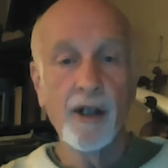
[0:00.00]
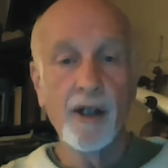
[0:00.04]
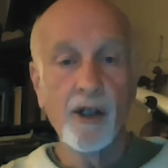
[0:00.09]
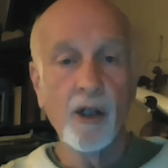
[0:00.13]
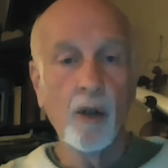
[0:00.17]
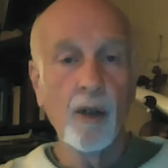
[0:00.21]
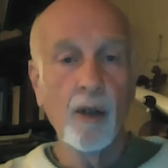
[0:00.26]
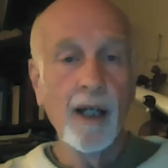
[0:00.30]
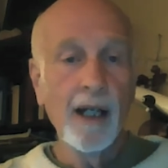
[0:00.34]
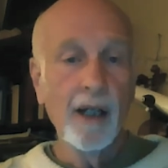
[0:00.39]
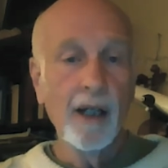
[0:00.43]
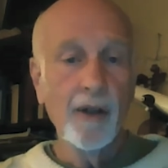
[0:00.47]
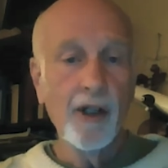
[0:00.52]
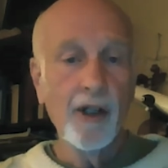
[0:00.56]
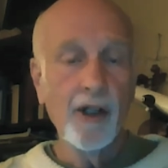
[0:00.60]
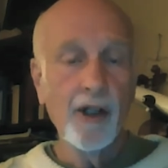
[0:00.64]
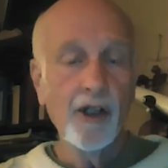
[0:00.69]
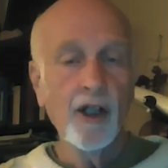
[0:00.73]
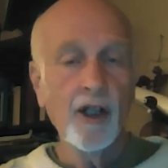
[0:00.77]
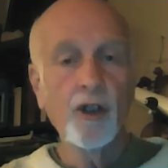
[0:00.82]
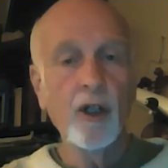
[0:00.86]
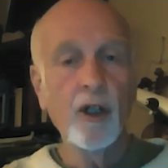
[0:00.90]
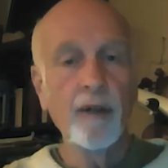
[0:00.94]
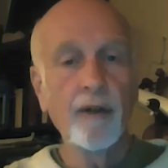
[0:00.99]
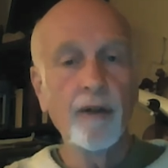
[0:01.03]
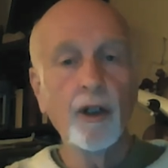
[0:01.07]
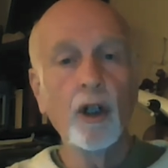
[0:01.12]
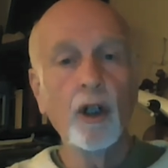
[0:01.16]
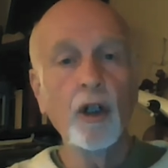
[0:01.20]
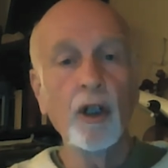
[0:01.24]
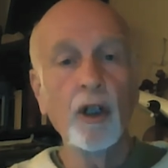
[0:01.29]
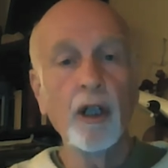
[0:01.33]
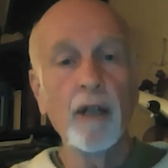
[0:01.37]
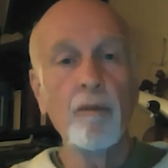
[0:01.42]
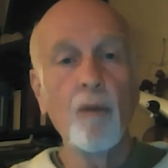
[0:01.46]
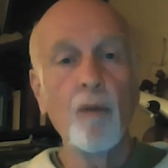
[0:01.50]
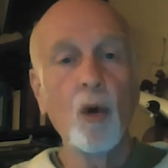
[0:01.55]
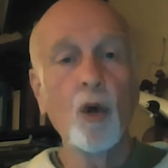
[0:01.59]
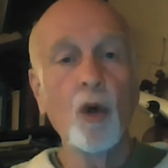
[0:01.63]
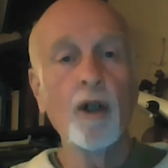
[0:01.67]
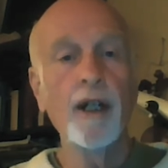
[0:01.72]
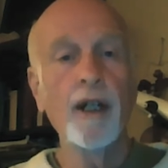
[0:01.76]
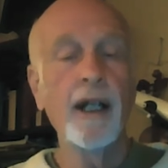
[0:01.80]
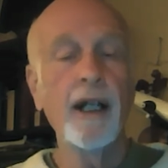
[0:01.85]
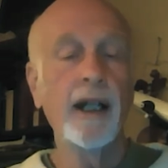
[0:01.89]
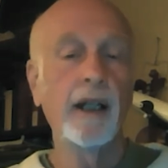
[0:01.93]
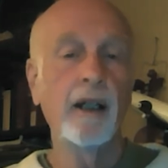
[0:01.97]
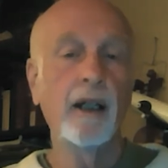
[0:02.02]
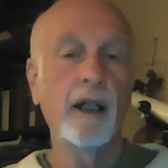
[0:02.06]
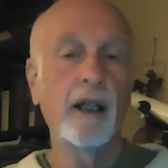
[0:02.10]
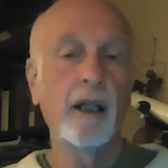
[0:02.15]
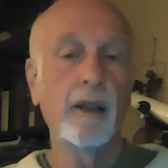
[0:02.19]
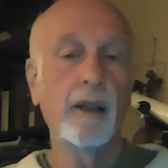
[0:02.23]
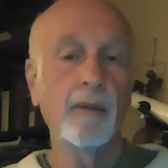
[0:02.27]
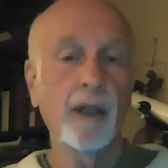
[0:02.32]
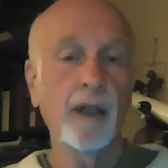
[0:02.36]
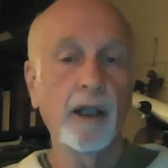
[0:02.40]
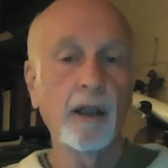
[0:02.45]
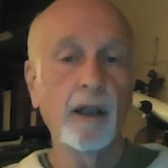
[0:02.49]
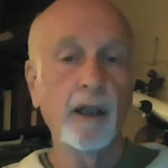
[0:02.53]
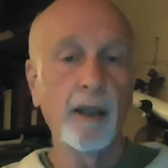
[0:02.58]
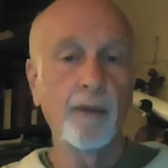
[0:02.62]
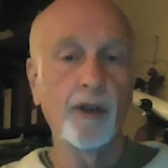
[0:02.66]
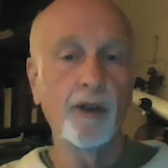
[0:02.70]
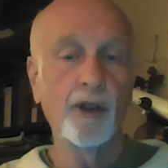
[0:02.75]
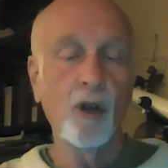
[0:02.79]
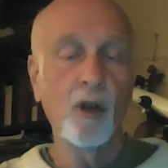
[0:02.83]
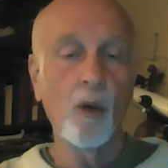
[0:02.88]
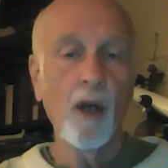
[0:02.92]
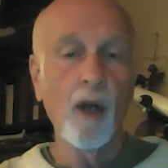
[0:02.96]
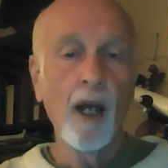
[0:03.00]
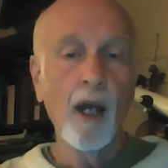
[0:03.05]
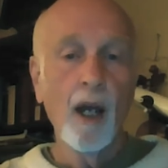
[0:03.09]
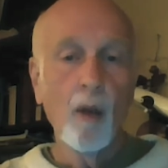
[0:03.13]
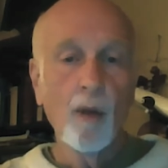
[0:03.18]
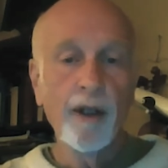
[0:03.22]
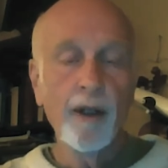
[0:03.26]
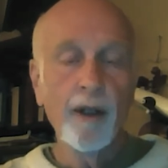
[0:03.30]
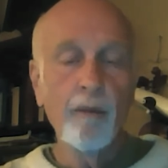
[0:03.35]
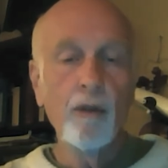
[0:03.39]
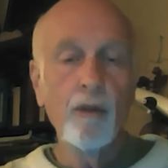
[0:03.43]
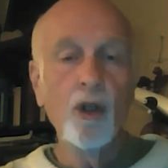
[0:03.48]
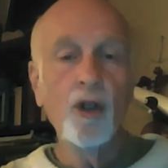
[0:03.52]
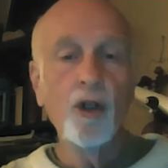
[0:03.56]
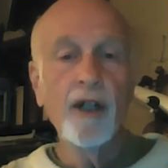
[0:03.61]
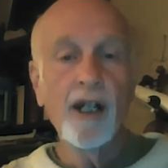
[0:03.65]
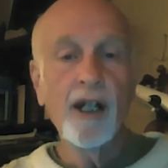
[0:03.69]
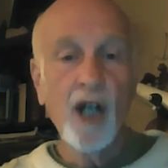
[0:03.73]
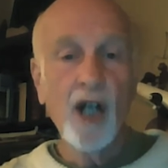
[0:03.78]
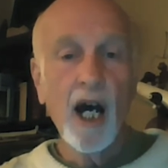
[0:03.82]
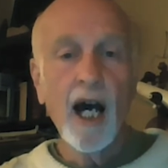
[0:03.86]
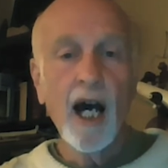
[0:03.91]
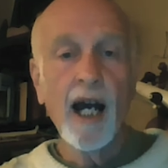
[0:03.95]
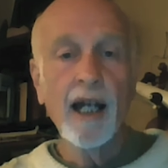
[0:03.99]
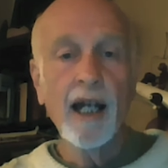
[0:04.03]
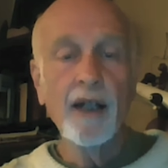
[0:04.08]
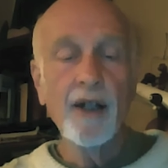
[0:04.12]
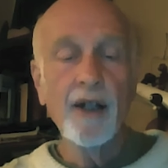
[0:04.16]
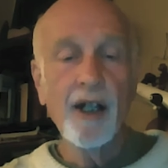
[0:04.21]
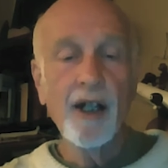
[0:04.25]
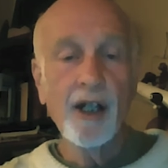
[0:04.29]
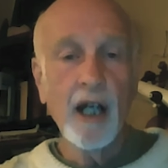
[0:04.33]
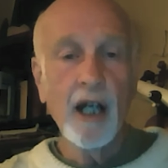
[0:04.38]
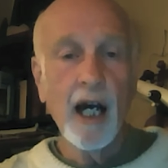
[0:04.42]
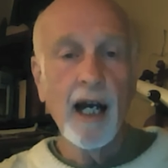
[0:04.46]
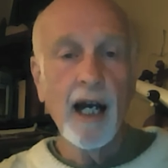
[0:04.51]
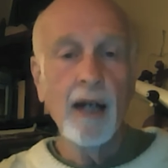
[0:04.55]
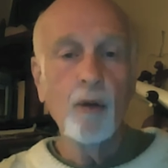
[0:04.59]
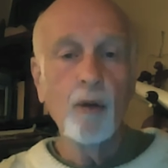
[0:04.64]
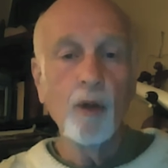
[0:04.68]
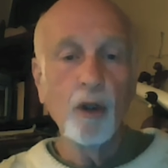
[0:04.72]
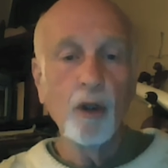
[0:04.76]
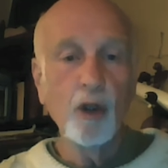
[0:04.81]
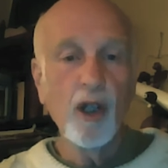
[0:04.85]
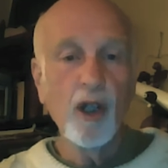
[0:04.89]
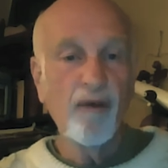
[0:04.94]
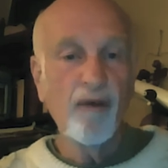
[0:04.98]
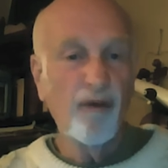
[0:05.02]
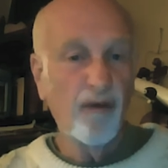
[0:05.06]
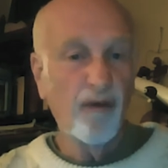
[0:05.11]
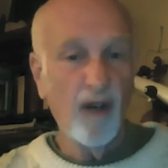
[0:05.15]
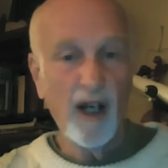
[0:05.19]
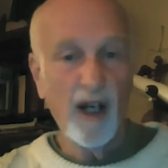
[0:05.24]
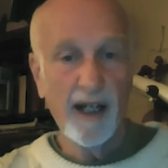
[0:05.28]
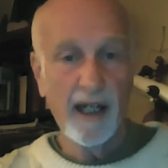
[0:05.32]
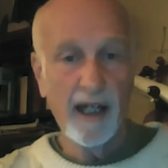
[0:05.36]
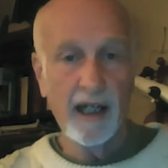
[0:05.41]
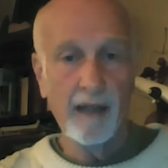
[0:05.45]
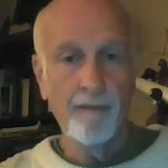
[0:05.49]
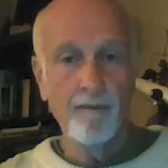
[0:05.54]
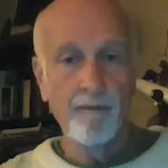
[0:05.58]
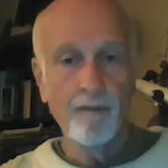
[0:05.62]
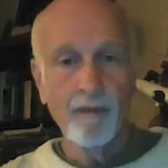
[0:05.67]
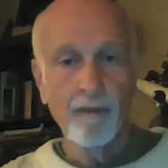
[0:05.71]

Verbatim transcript: So this is a sort of an early morning um, eclipse. So when the moon is high in the sky, it will look funny.